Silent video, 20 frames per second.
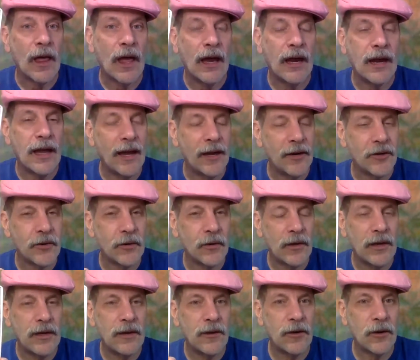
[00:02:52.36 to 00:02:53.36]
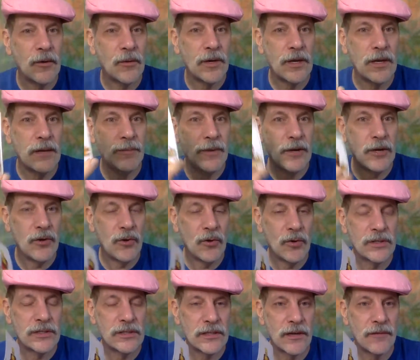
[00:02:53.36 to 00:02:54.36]
And actually, you know, keeping
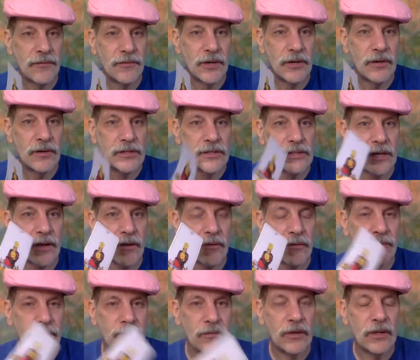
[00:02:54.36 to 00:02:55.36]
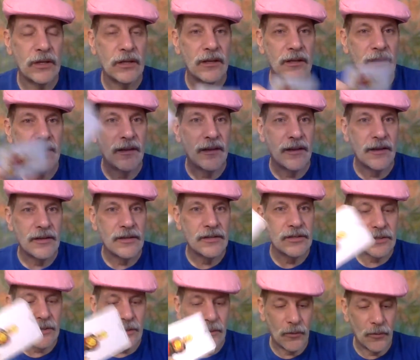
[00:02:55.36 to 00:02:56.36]
your stuff to yourself.
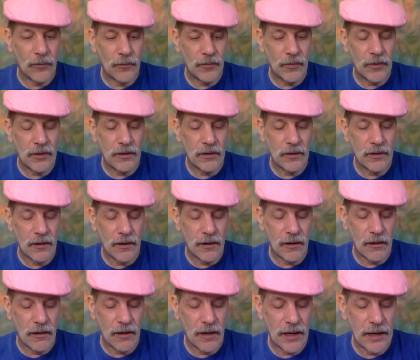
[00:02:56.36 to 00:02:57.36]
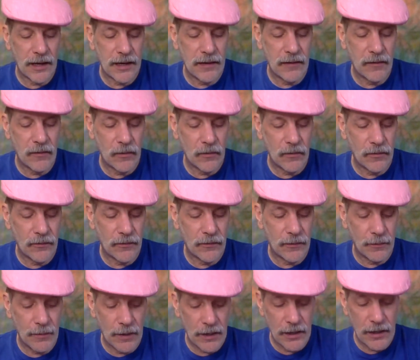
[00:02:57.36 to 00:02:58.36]
So I,
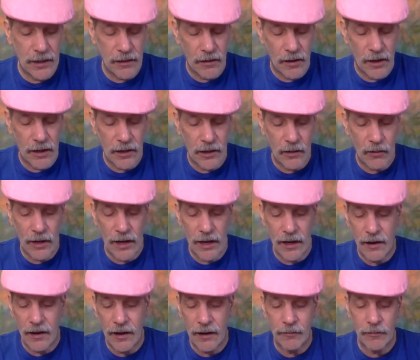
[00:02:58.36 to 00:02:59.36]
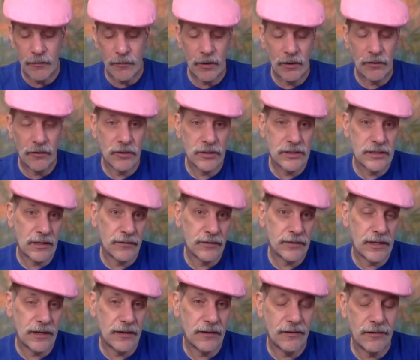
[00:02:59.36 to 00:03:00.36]
for me, I know I, I'm a little
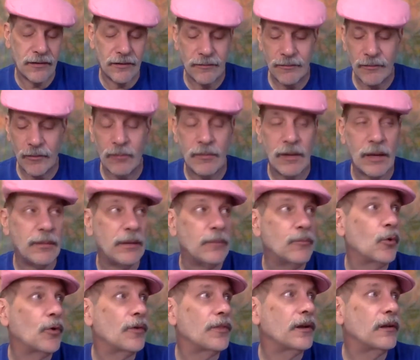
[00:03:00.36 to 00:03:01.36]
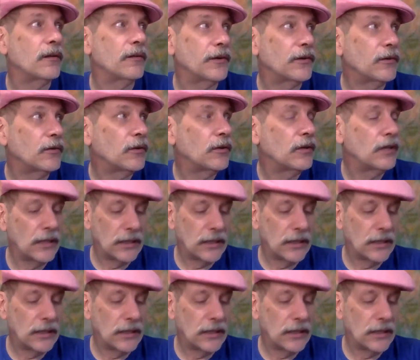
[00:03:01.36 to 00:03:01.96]
self-centered. Well, maybe more than a little.